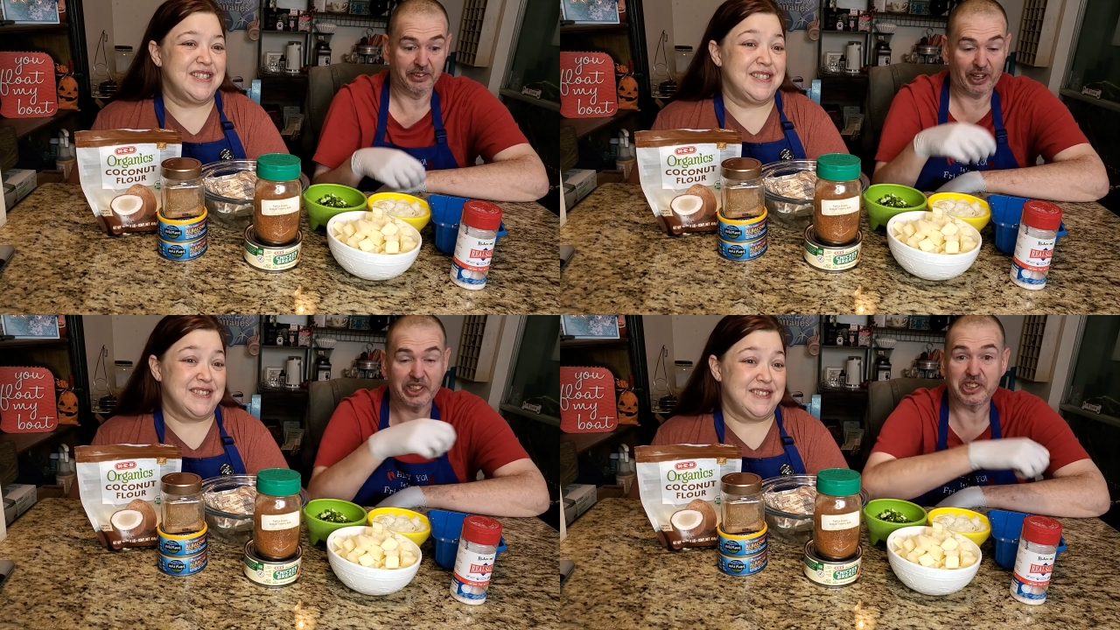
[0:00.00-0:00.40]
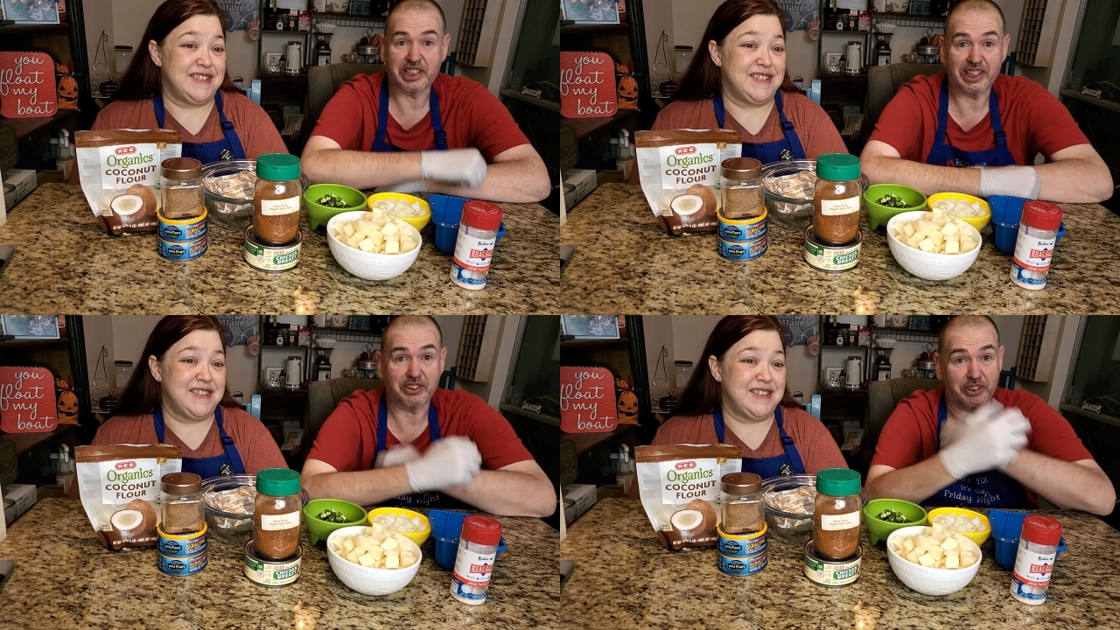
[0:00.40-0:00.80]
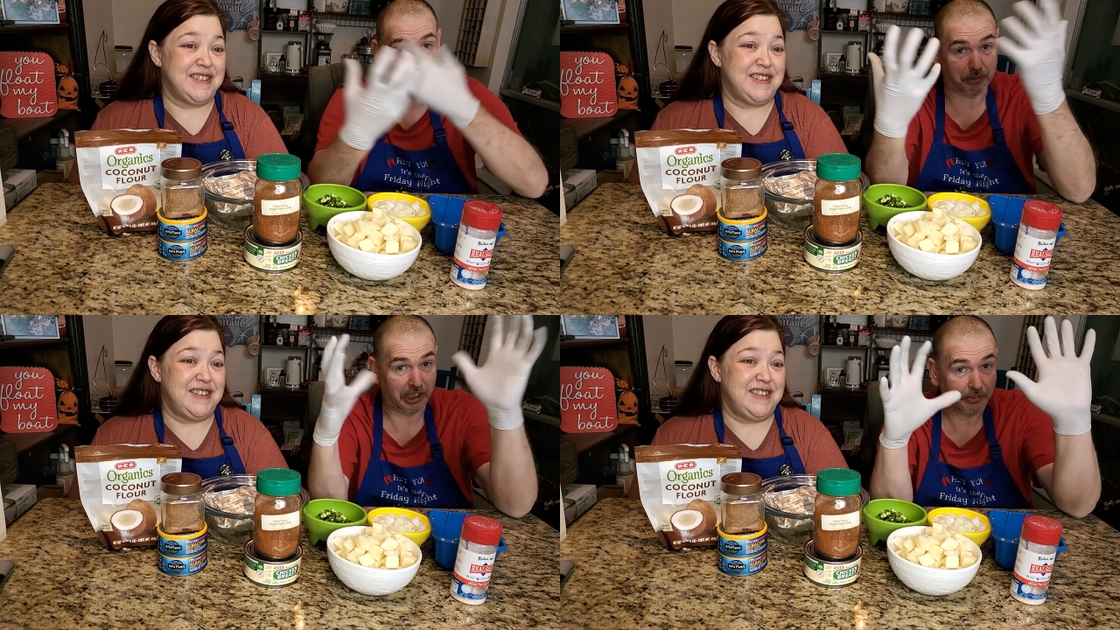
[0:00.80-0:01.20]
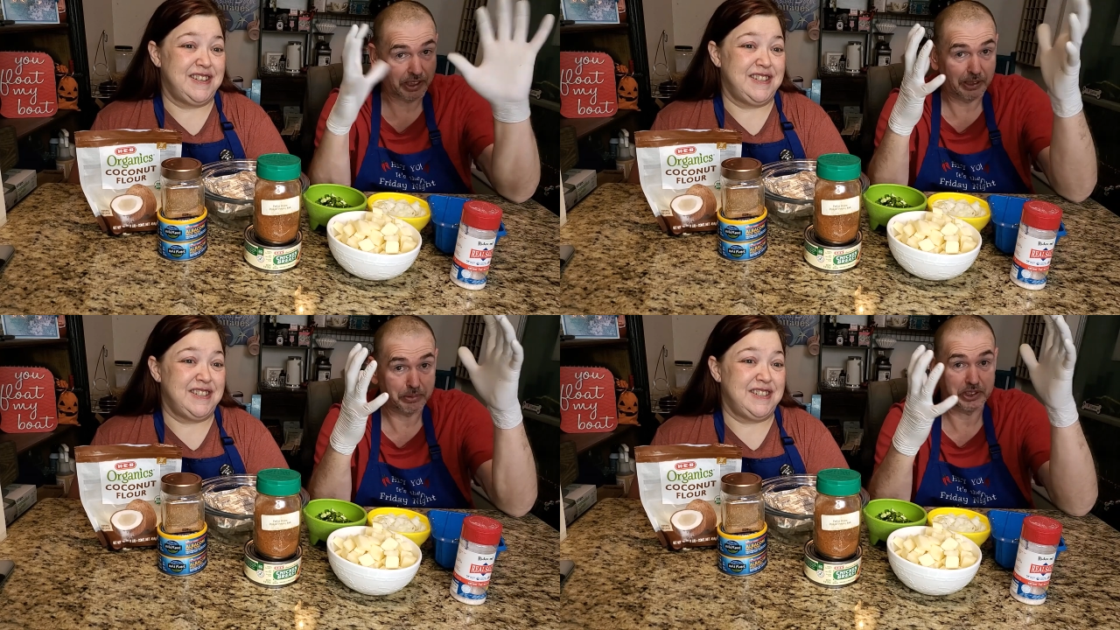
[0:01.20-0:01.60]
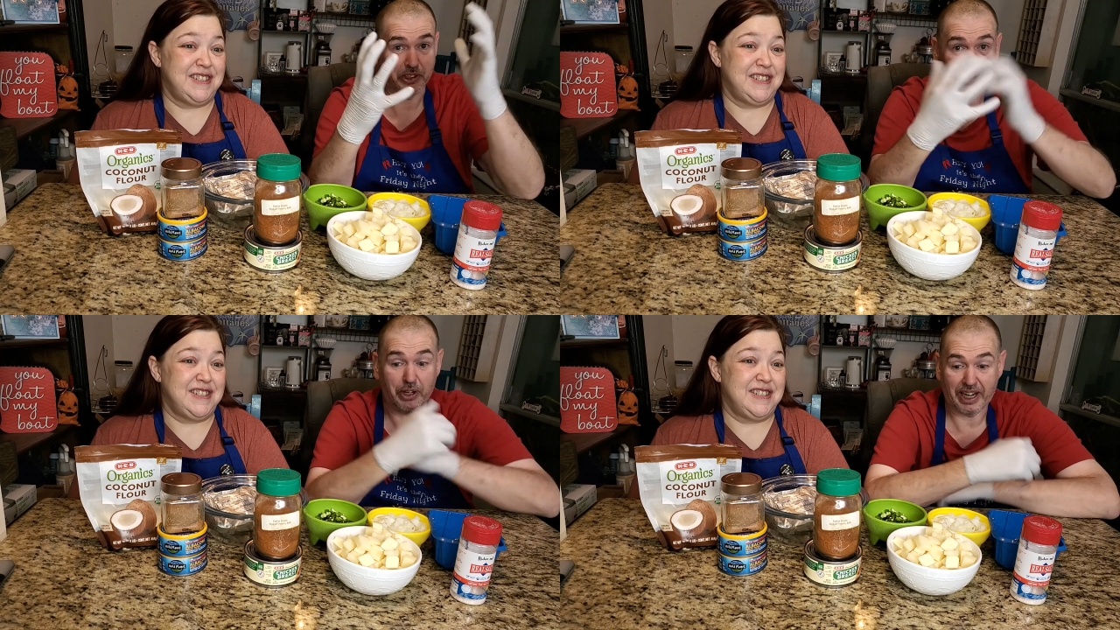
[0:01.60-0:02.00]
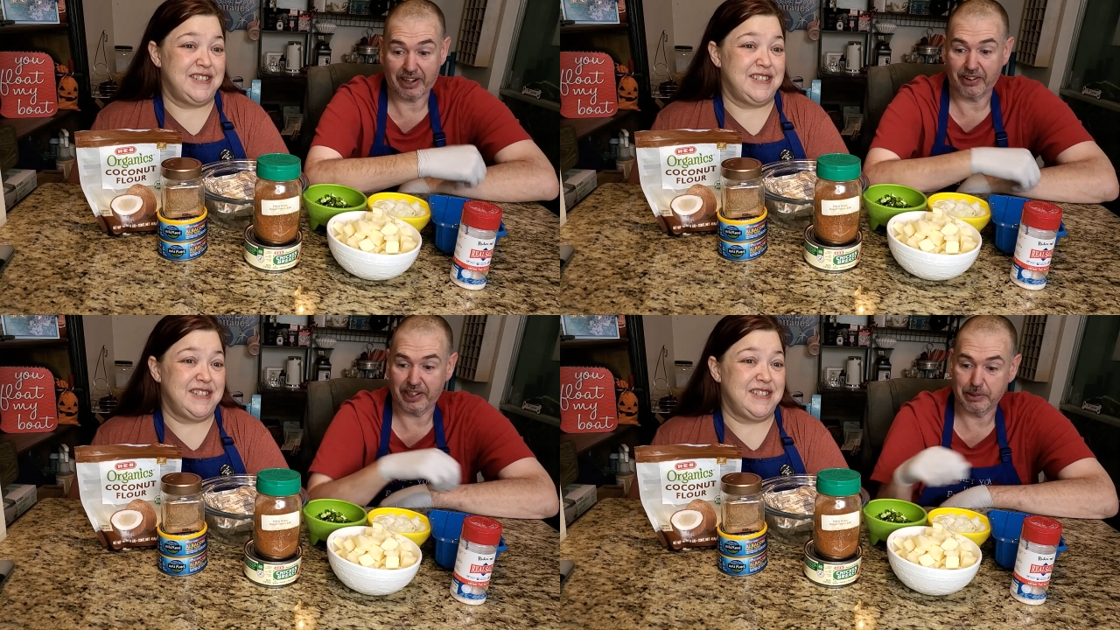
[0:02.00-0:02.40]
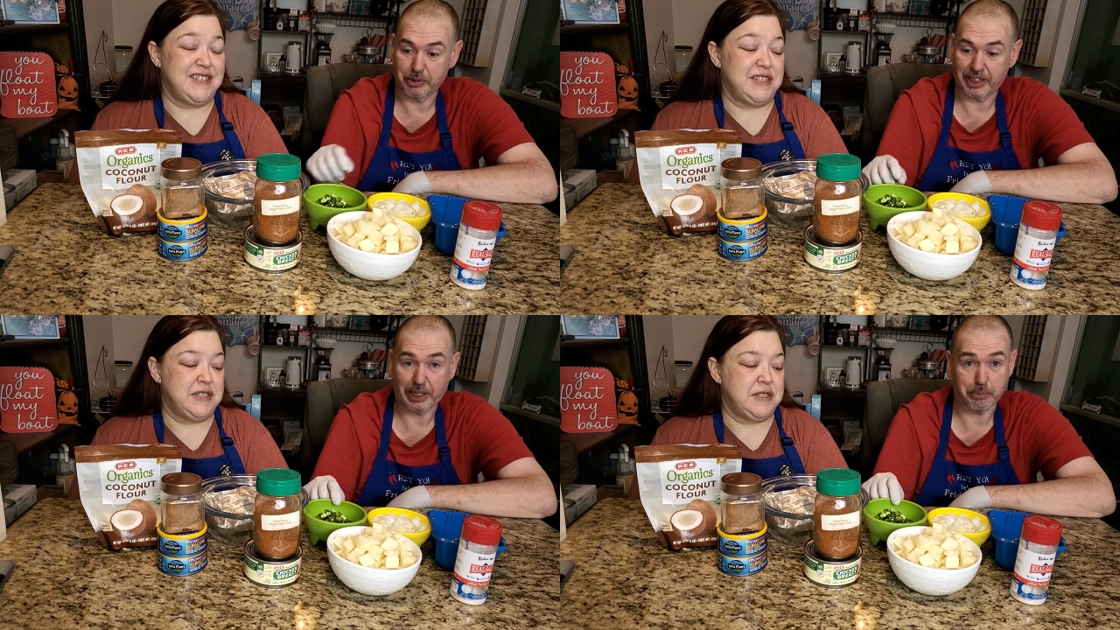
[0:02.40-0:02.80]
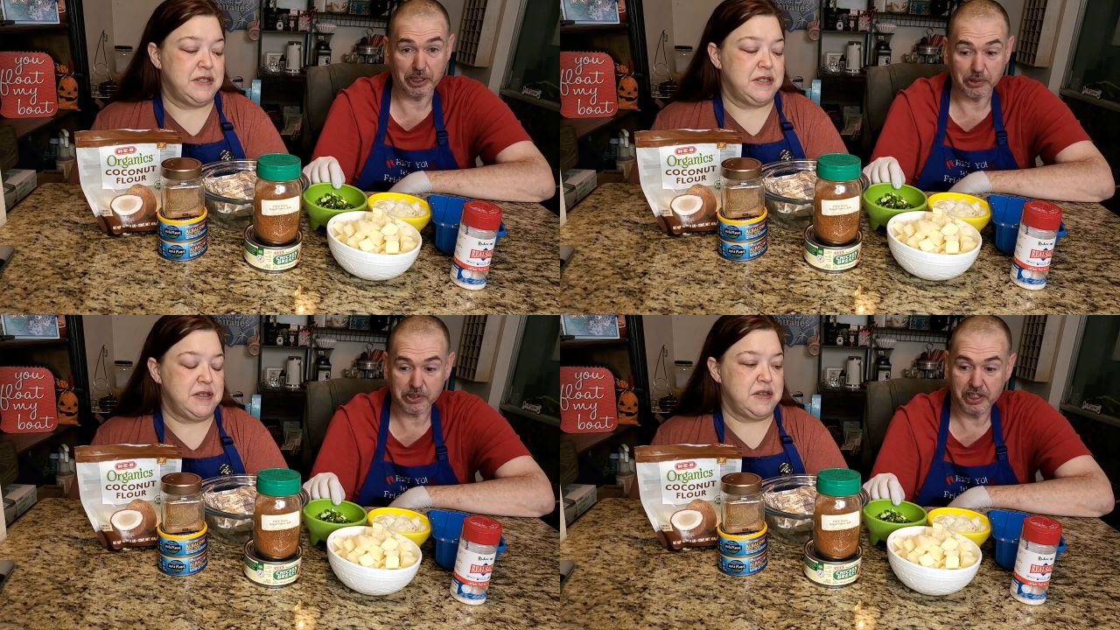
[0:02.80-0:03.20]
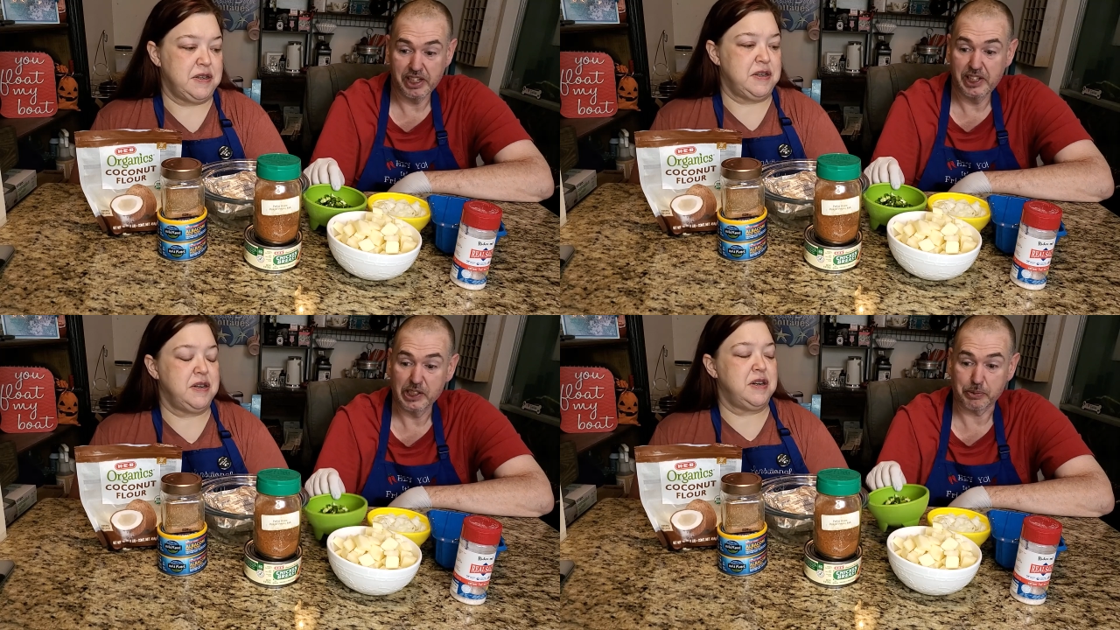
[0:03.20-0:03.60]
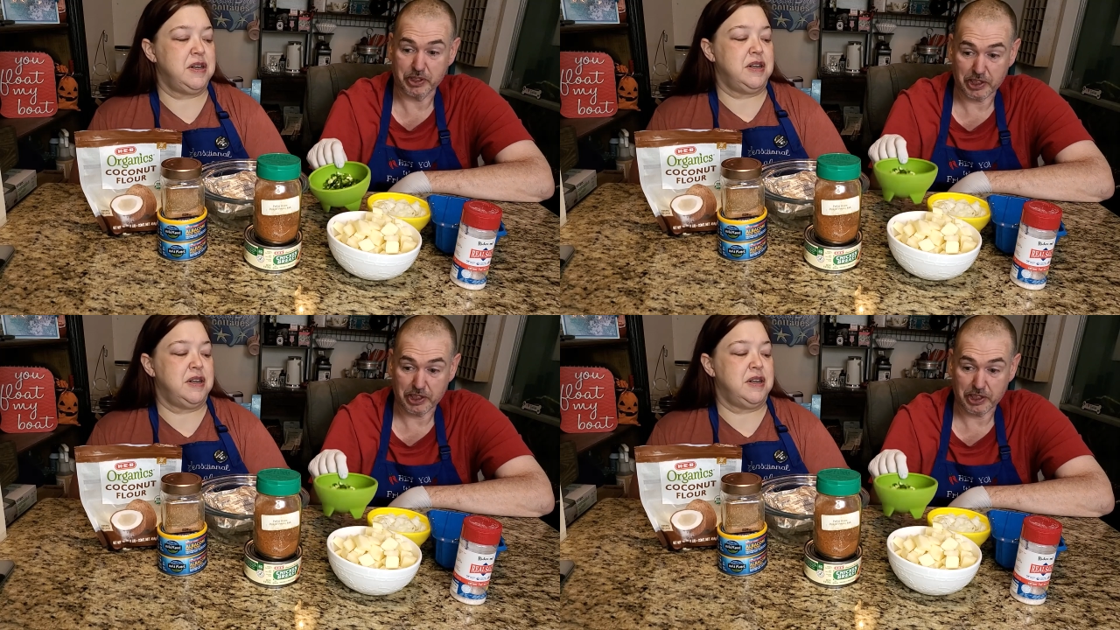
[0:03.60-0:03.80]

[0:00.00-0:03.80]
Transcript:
Speaker 1: Well, I just got there. I'm gloved up because y'all know how I am with jalapenos. So we